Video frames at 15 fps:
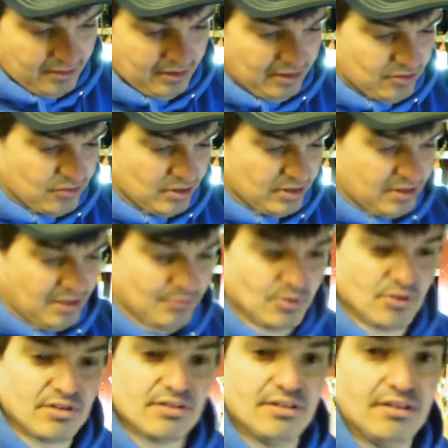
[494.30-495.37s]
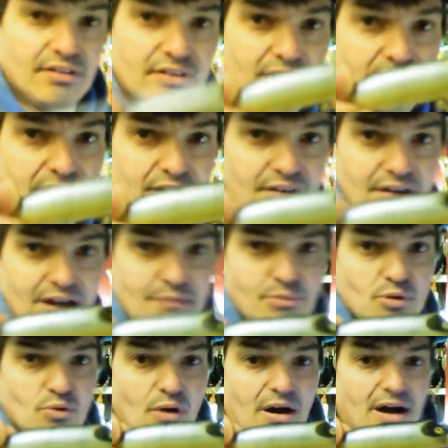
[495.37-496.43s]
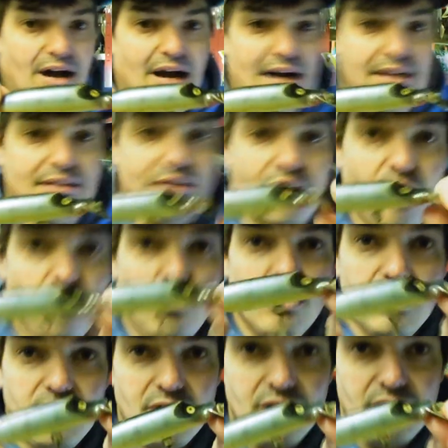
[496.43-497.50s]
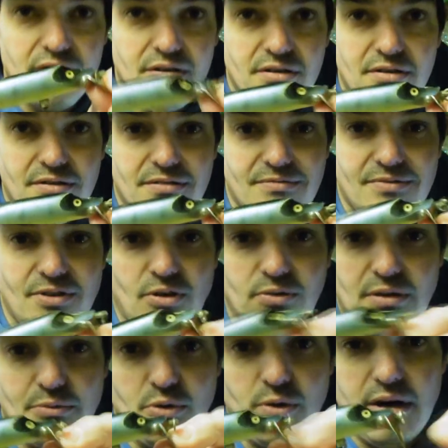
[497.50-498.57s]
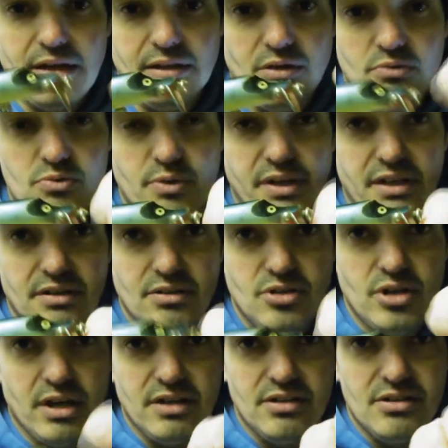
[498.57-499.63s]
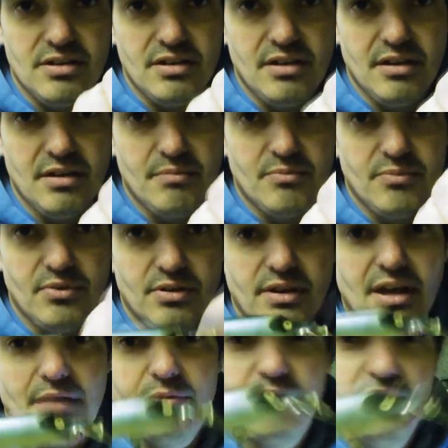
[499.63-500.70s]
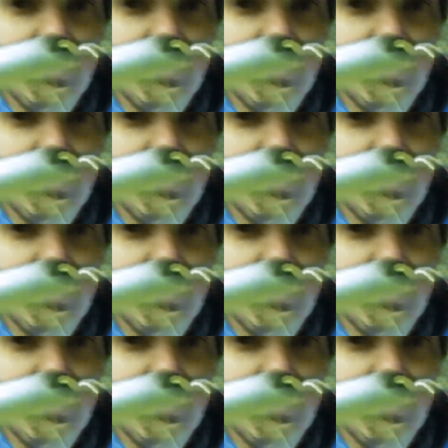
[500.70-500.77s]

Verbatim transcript: interesting one that's a Abu Hi-Lo the old Abu Hi-Los where you can change the um, the depth